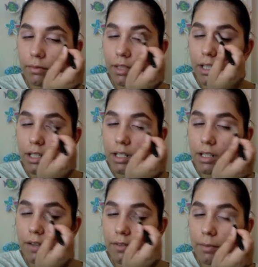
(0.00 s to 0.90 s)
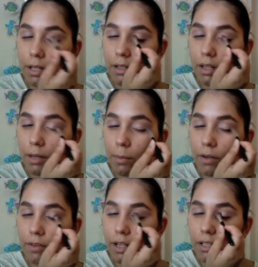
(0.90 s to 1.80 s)
This doesn't have to be like
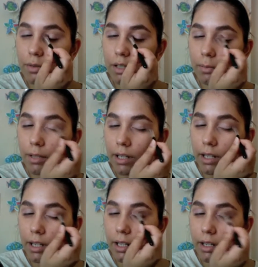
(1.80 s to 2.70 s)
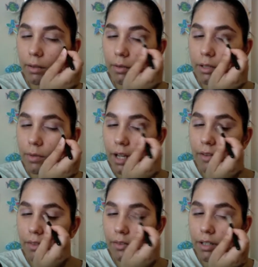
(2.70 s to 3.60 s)
perfect because we're going to blend it in once we
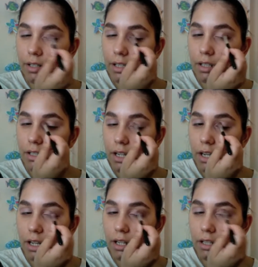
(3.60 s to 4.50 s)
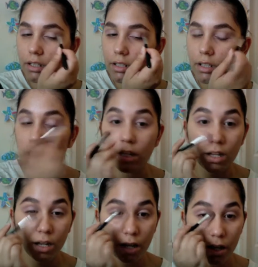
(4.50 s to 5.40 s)
have the rest of the shades.
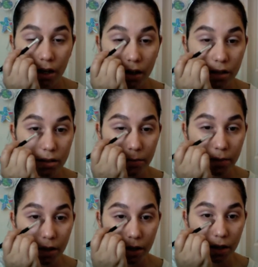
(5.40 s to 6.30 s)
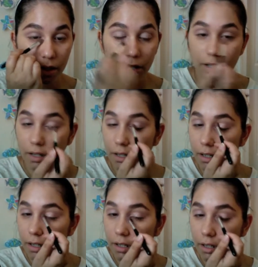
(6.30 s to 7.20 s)
Got some right here.
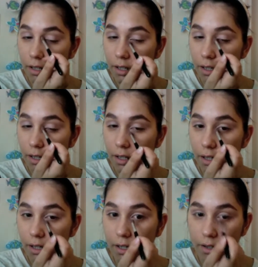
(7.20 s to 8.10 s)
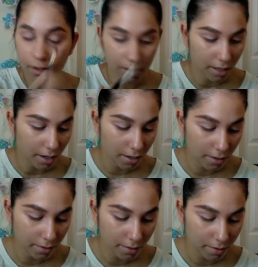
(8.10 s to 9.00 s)
Right there.
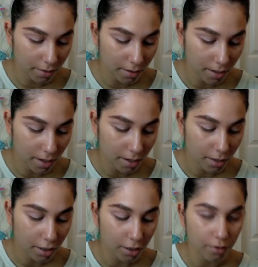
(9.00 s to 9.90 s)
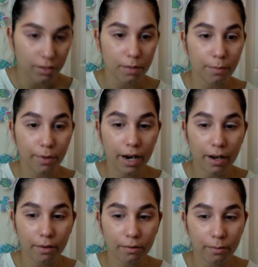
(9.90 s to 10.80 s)
I'm going to use the
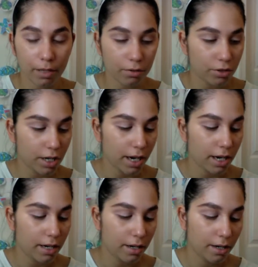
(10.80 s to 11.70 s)
brown middle shade.